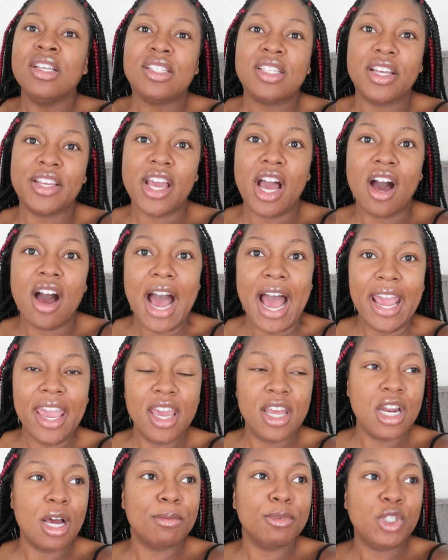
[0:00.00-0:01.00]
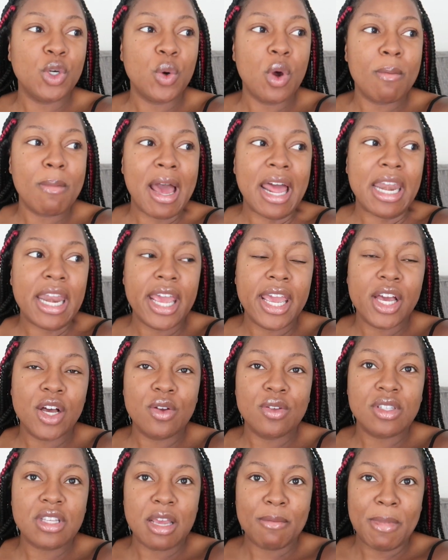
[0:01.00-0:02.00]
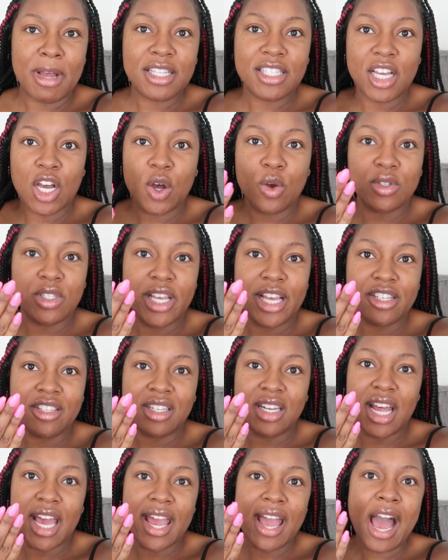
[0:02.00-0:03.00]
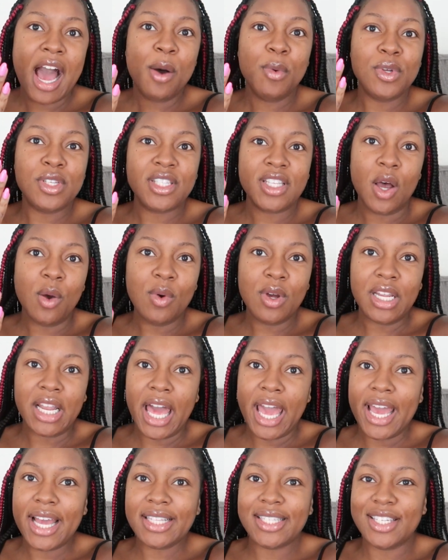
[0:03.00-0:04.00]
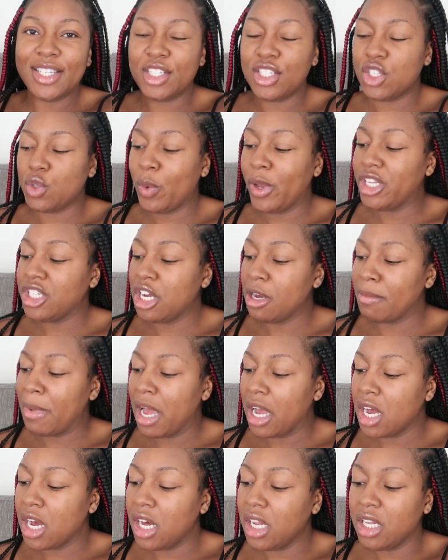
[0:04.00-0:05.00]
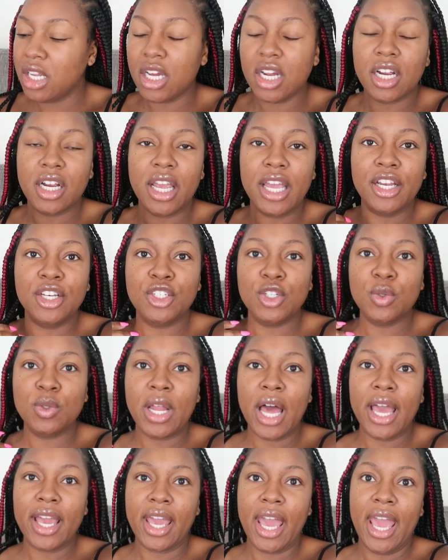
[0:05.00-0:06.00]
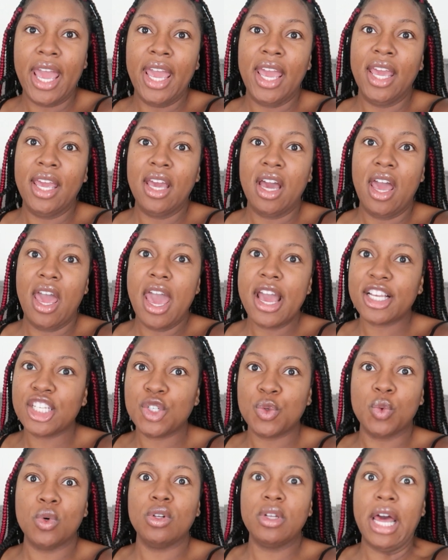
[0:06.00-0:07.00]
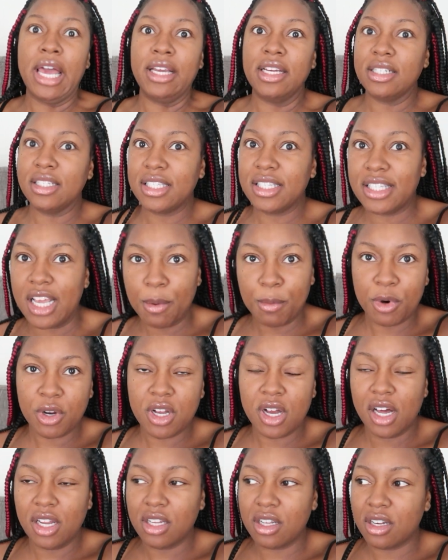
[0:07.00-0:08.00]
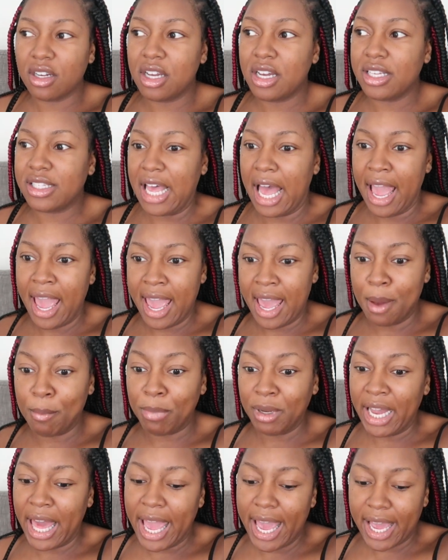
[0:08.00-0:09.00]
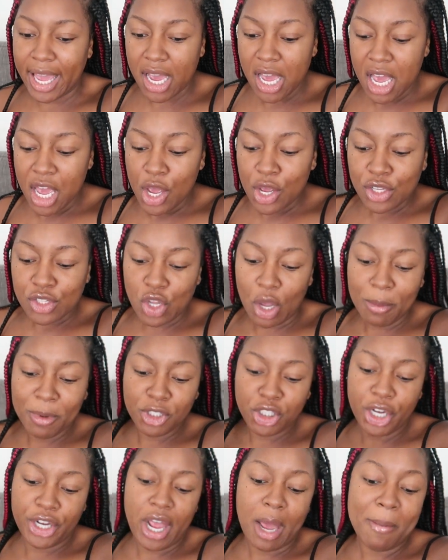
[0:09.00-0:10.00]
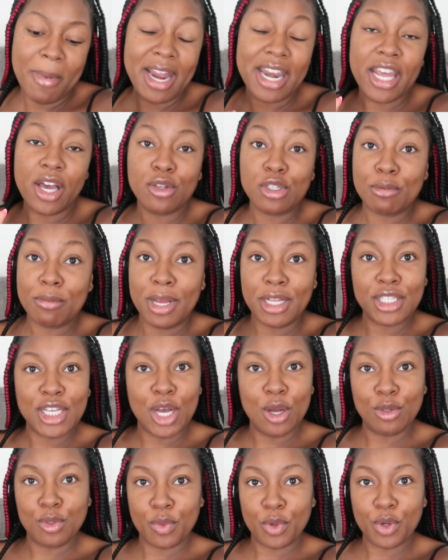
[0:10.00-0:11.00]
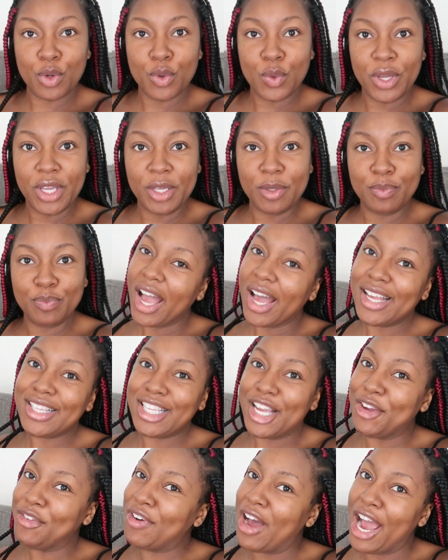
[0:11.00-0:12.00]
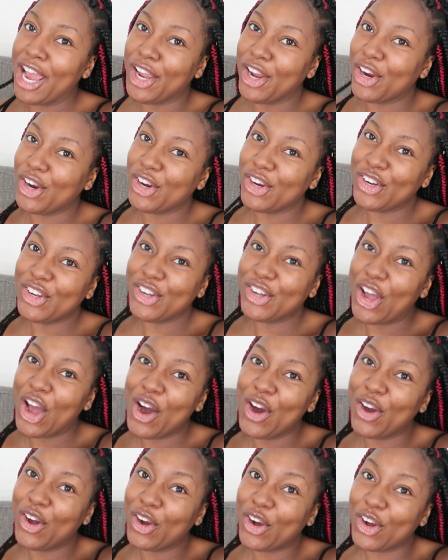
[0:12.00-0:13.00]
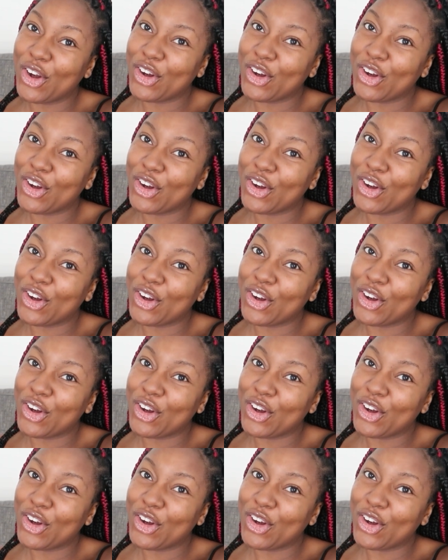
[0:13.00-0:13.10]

So y'all, I ended up doing my nails and my toes yesterday. I was so glad to switch up my color and do like a actual like summer color because I had black. So I'm gonna show y'all my nails and my toes real quick because they fire. Okay.